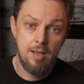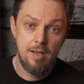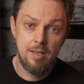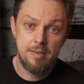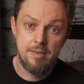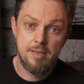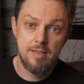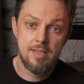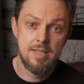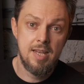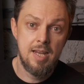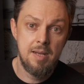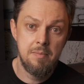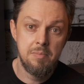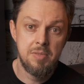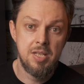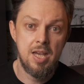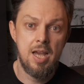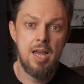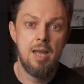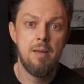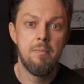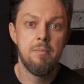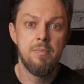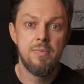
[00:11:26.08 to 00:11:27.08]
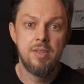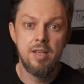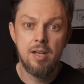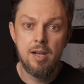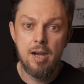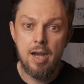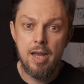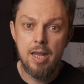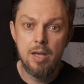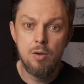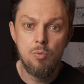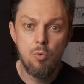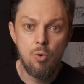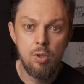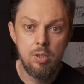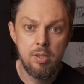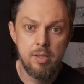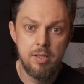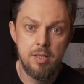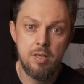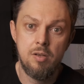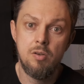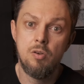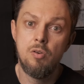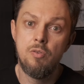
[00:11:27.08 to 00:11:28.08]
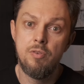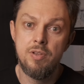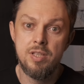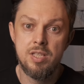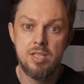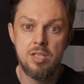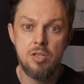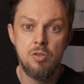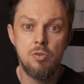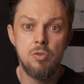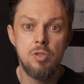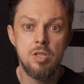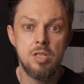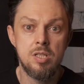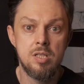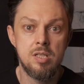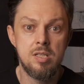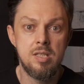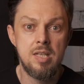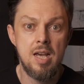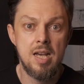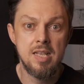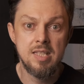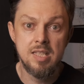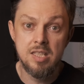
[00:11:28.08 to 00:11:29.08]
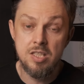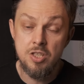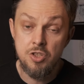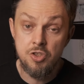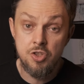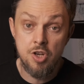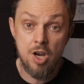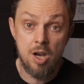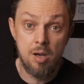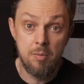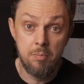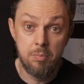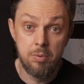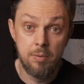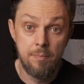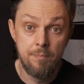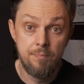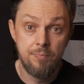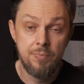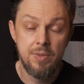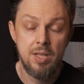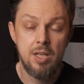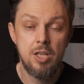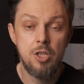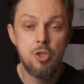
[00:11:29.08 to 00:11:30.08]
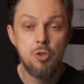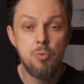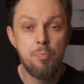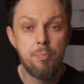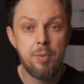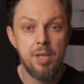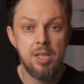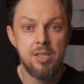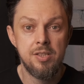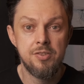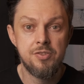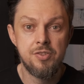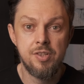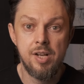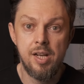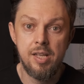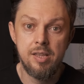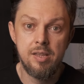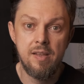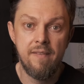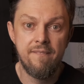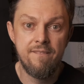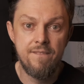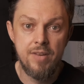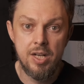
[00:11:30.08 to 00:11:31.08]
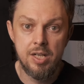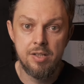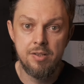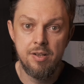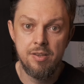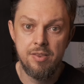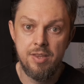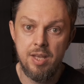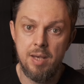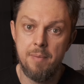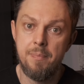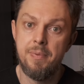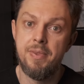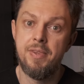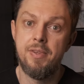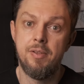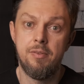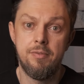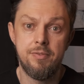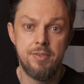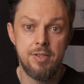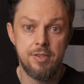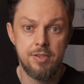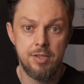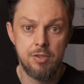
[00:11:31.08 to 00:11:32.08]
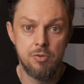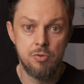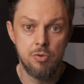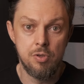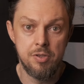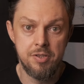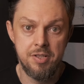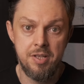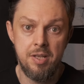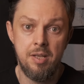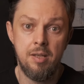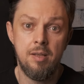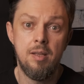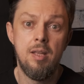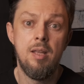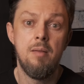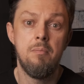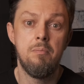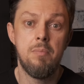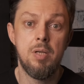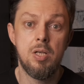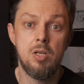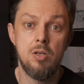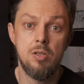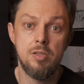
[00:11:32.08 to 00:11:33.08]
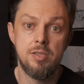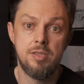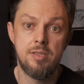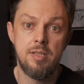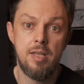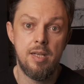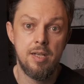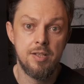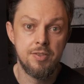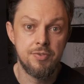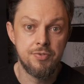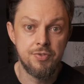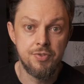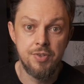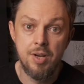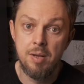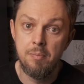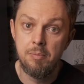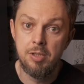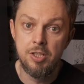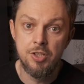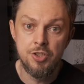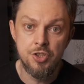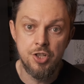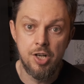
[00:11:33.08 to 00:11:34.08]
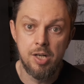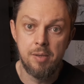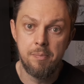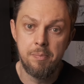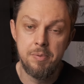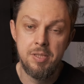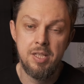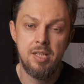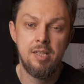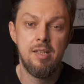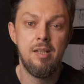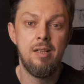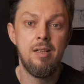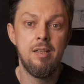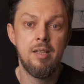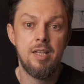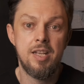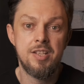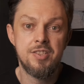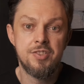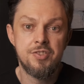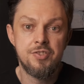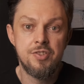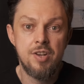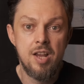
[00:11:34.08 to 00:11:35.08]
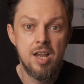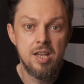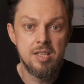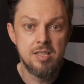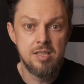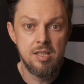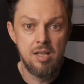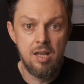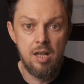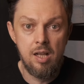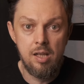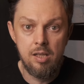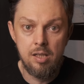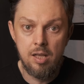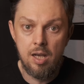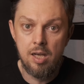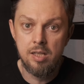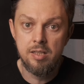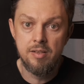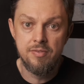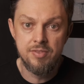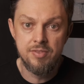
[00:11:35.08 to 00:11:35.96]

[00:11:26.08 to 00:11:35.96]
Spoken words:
At the same time, the high quality of its units does its job. You penetrate the very depth of the recording because the extremely sharp needle extracts a lot of